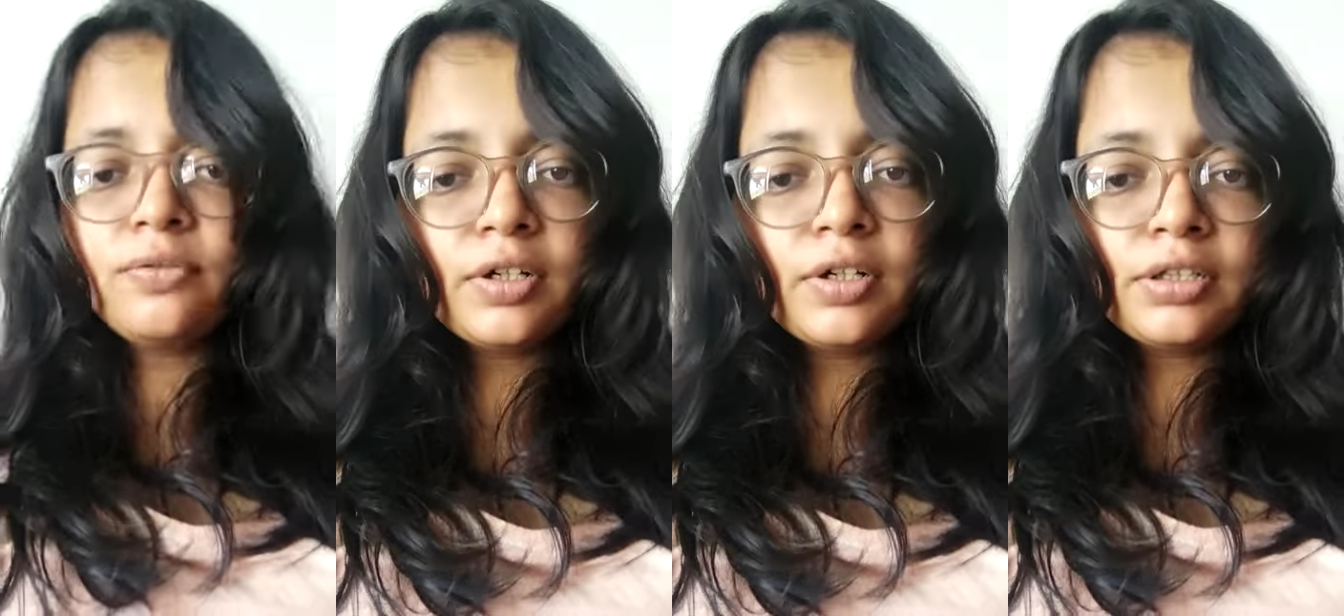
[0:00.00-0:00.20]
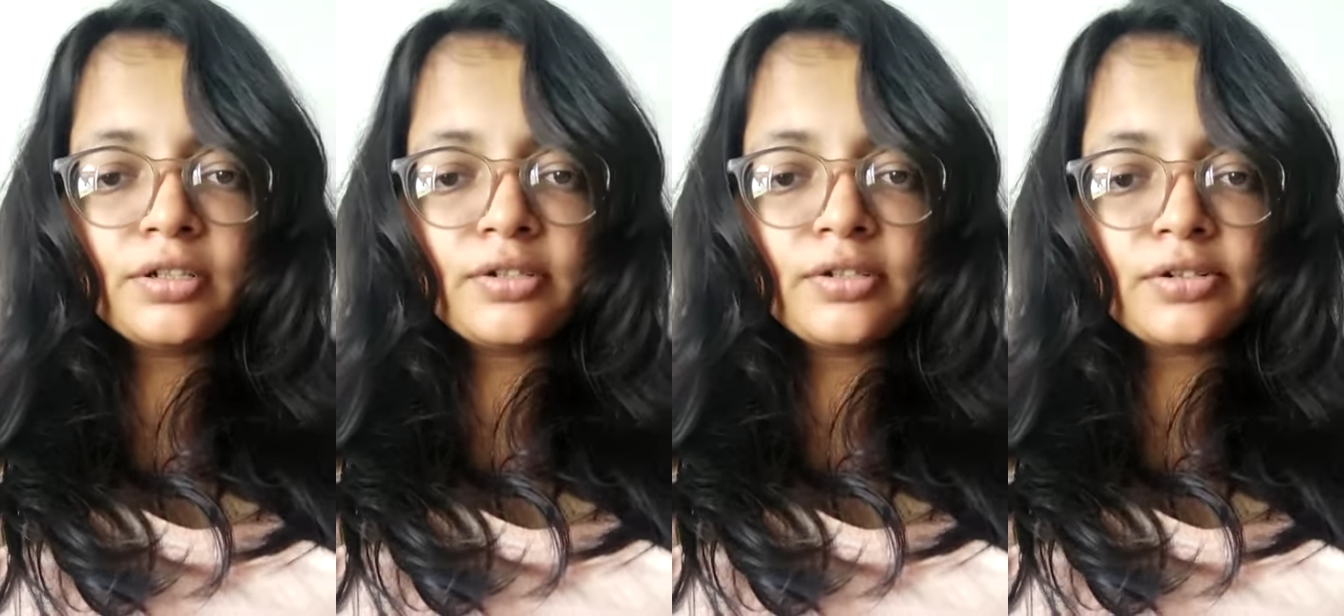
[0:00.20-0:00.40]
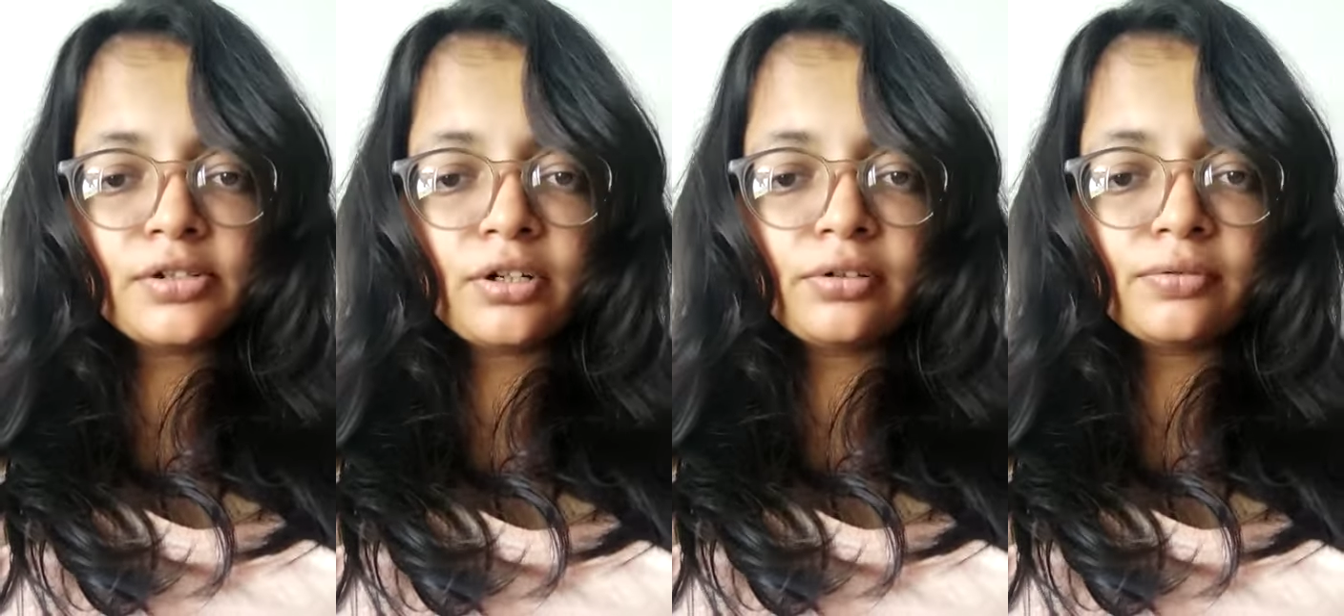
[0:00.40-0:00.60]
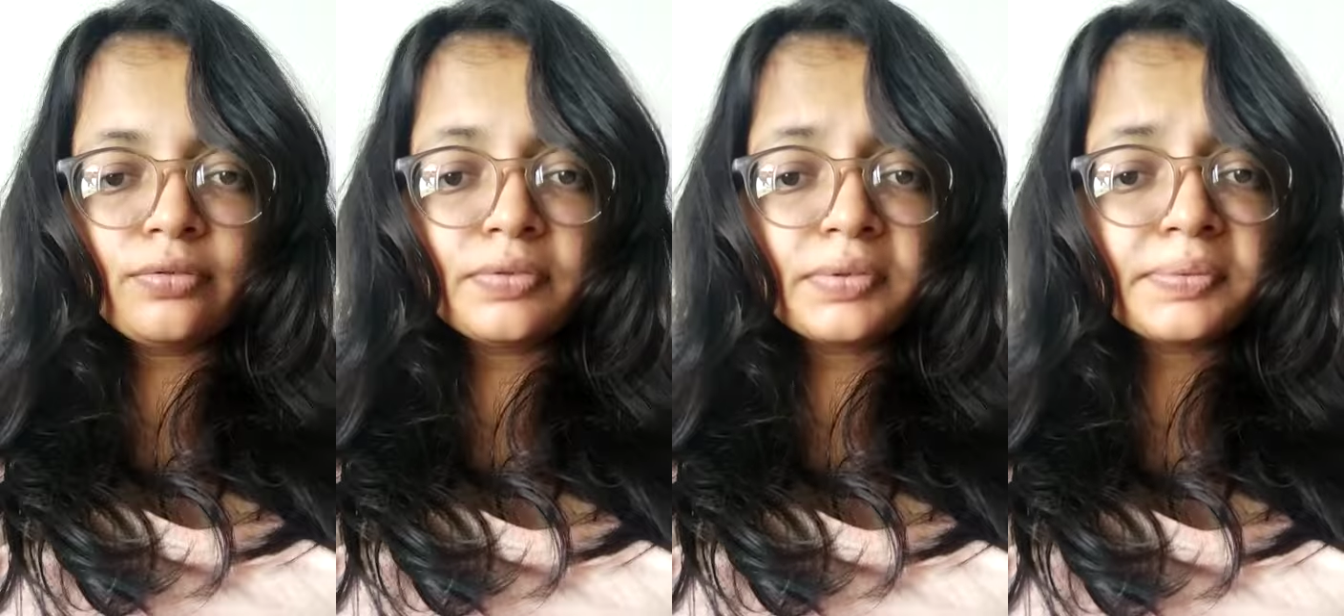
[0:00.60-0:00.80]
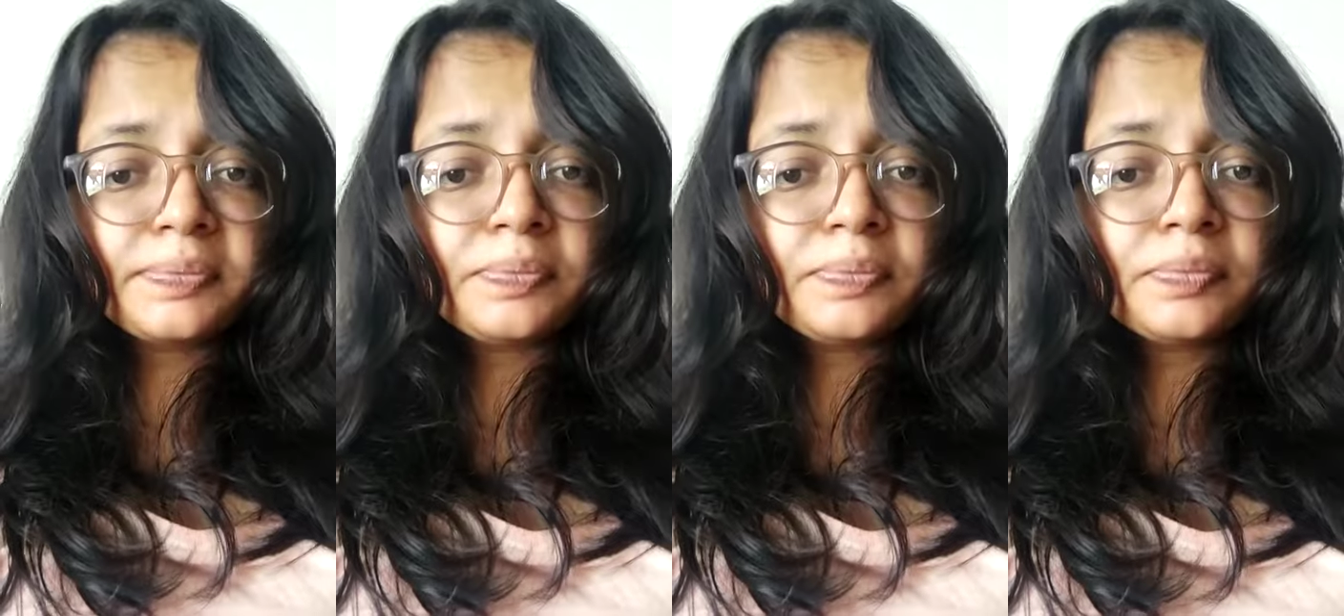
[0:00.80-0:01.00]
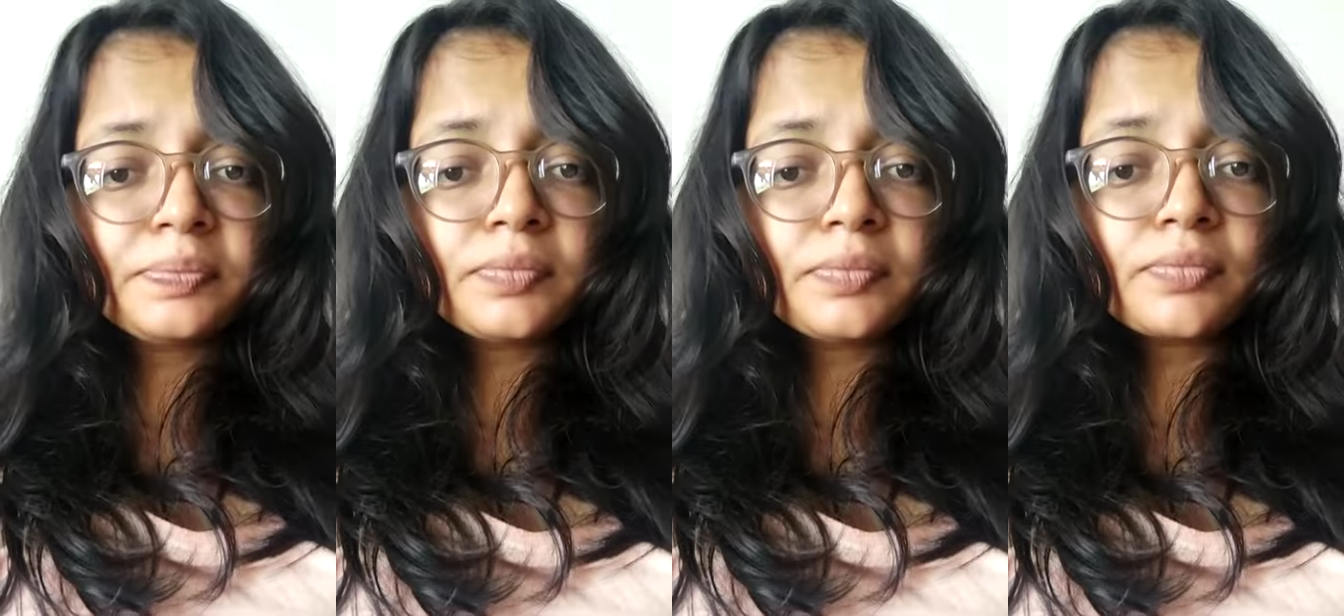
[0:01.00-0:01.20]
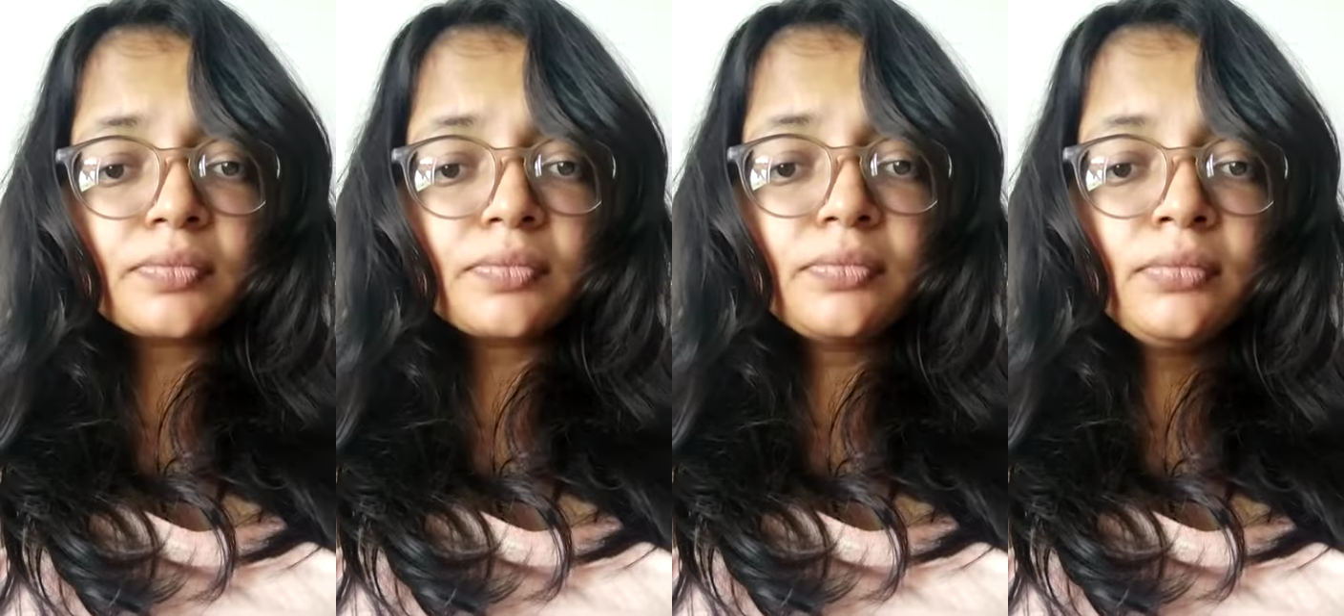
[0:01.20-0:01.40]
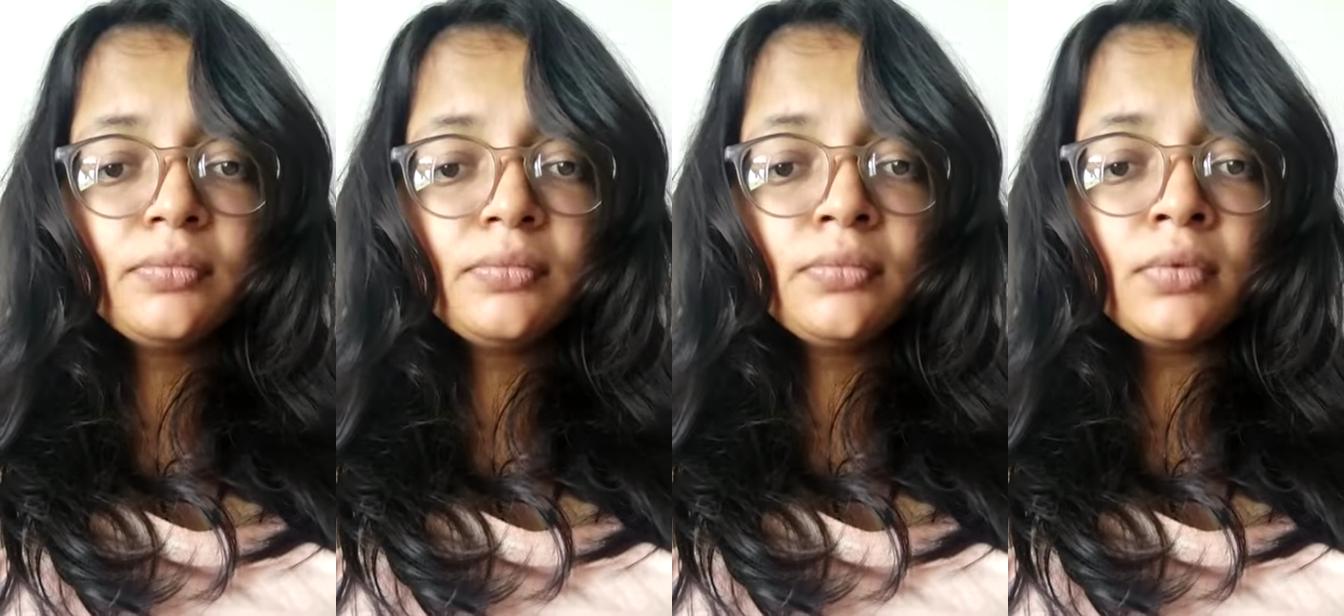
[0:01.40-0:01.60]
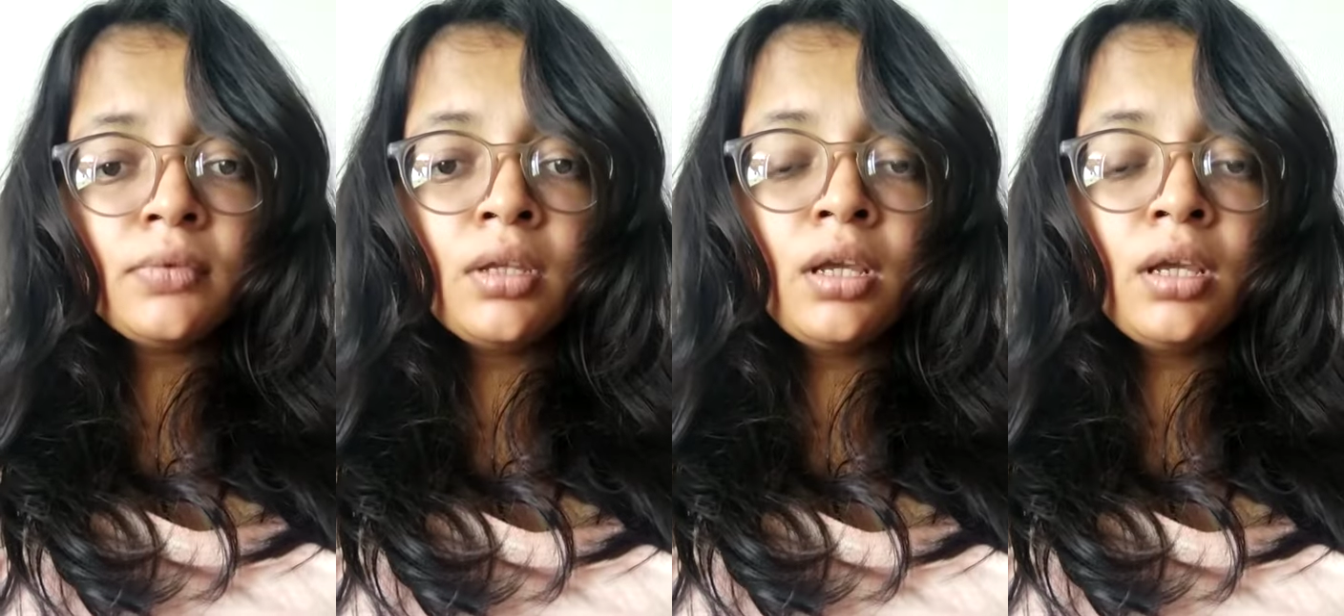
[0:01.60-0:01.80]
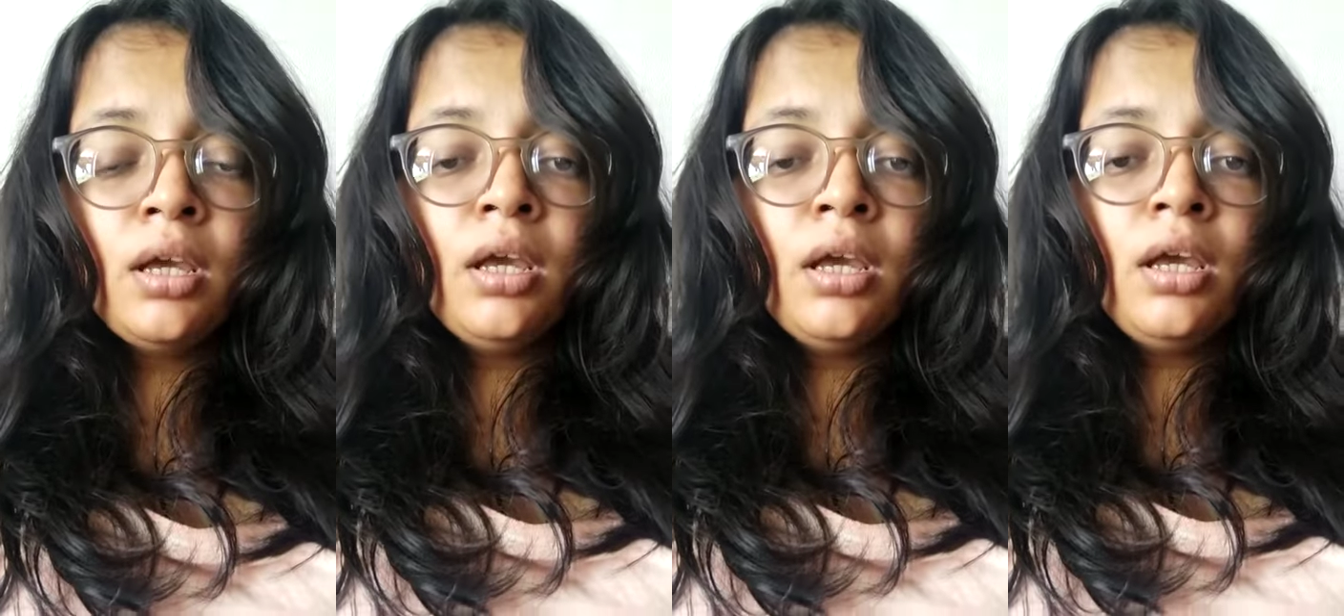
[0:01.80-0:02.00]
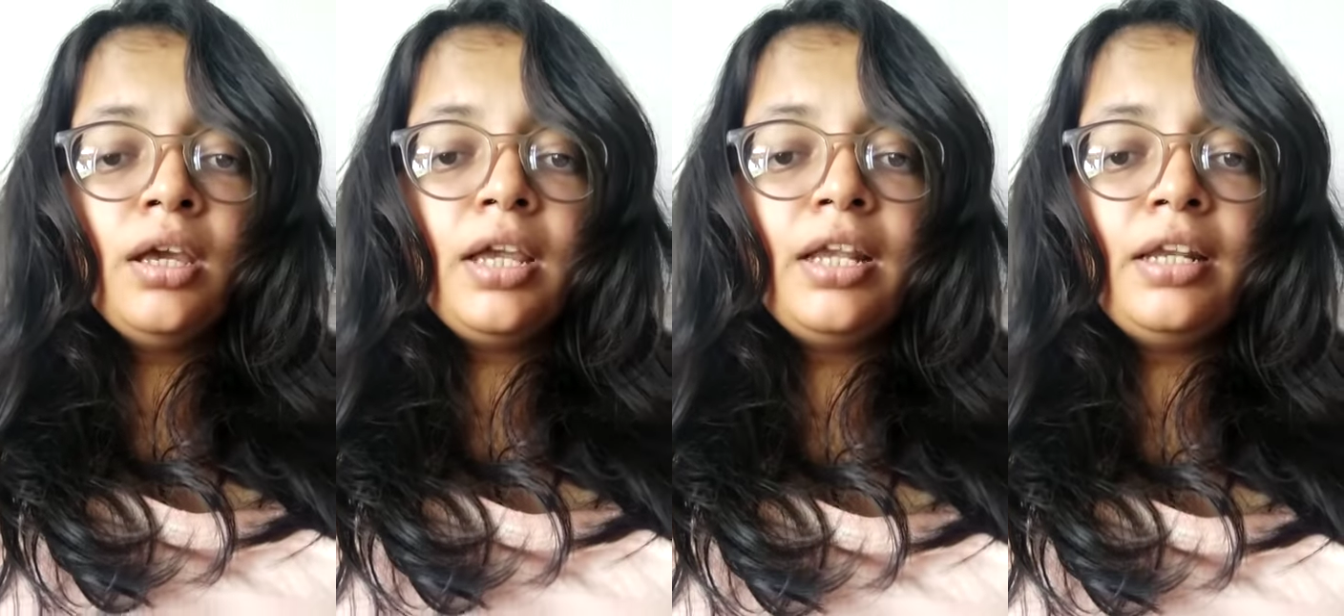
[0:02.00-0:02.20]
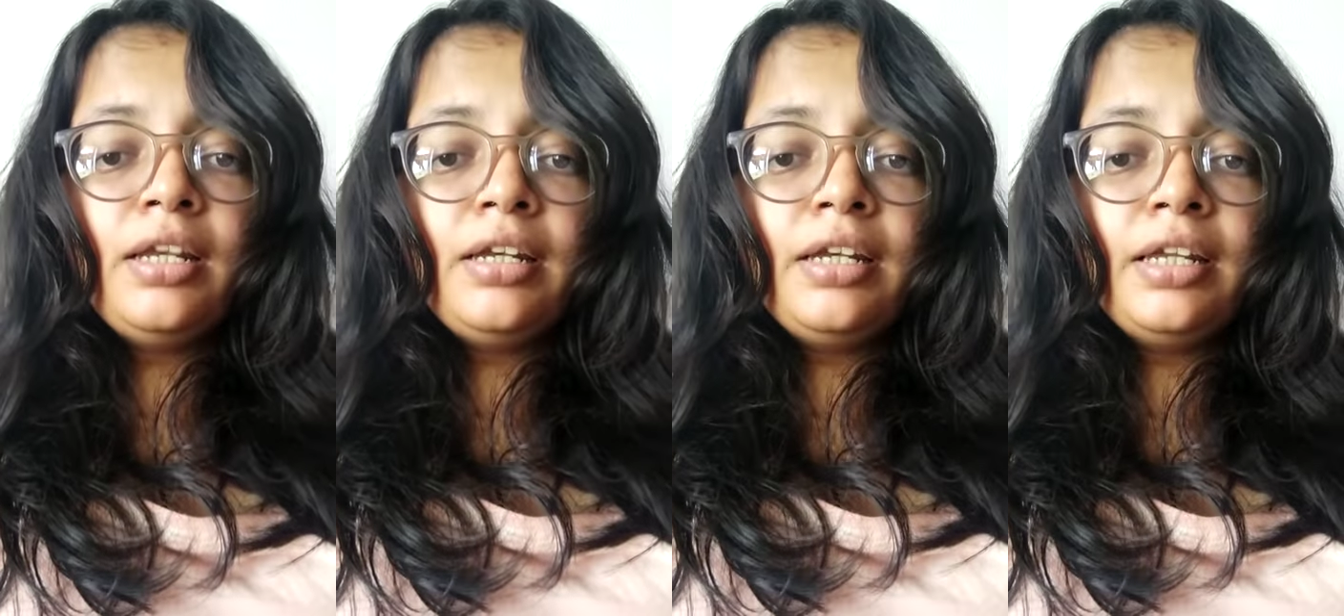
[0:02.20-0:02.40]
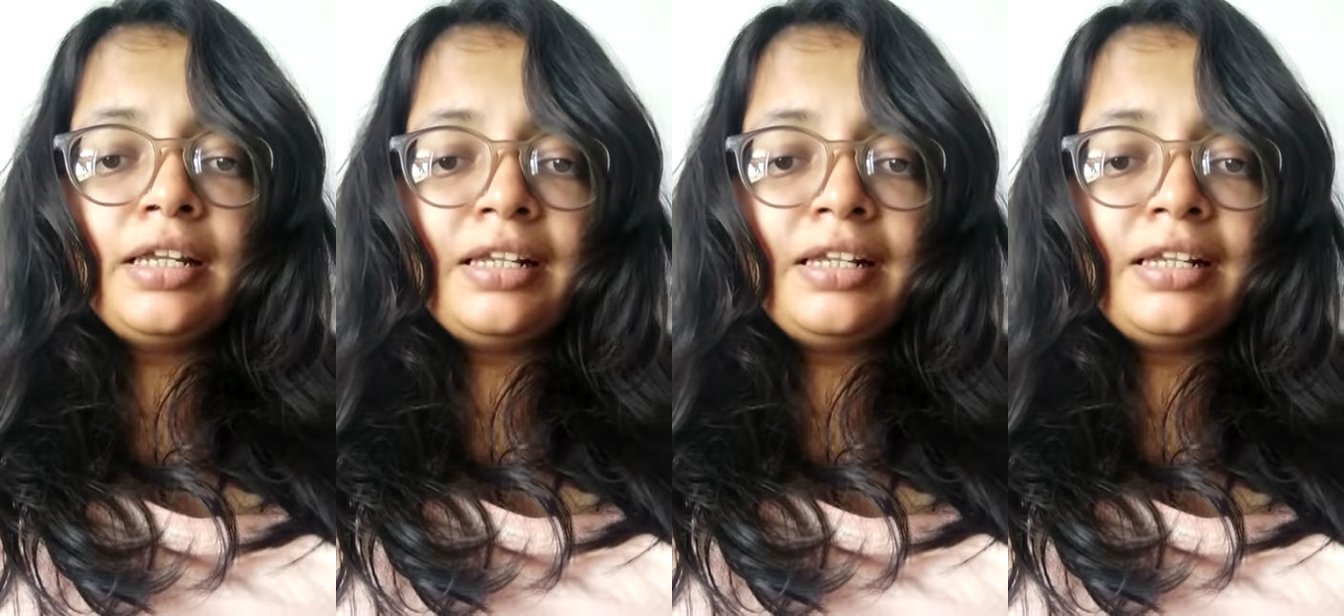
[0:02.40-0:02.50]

of other stuff. In